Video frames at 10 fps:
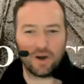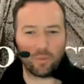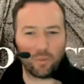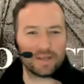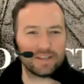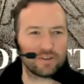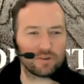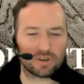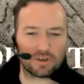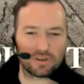what did
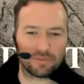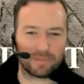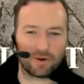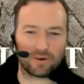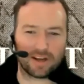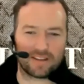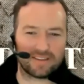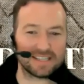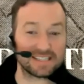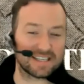you learn about
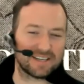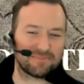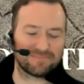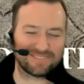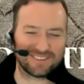ethnicity?